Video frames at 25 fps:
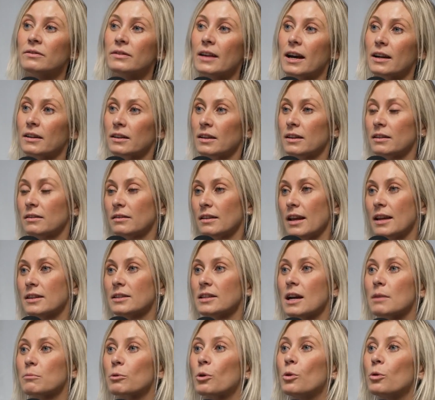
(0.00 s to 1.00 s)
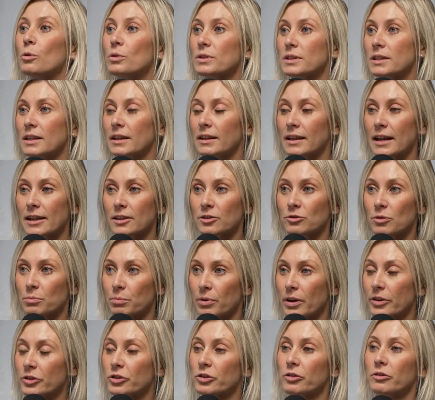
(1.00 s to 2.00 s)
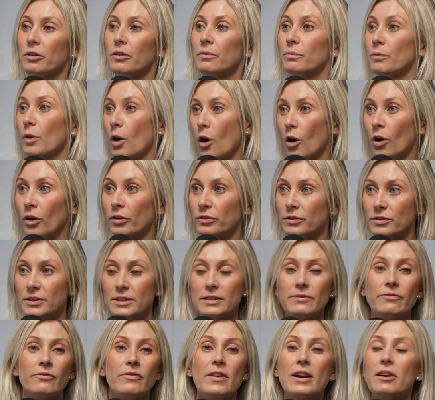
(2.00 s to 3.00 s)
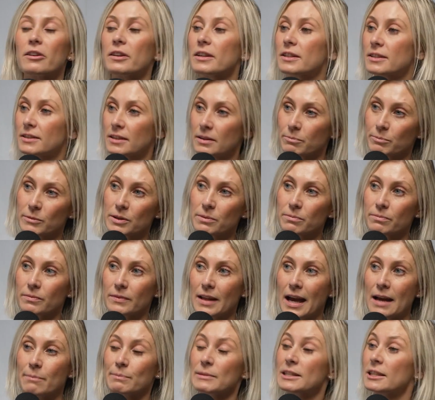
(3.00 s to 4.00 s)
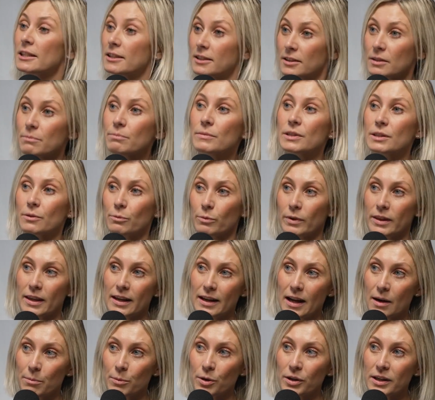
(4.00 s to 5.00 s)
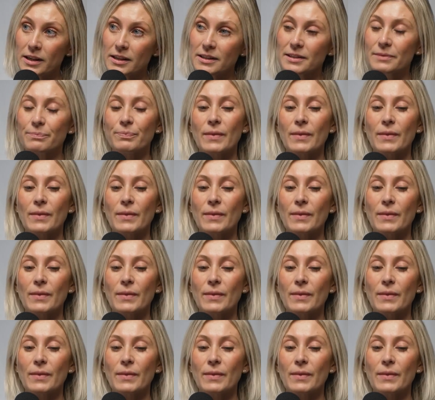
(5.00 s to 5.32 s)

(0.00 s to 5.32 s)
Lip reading: that can end up causing extra pressure on various systems within our bodies.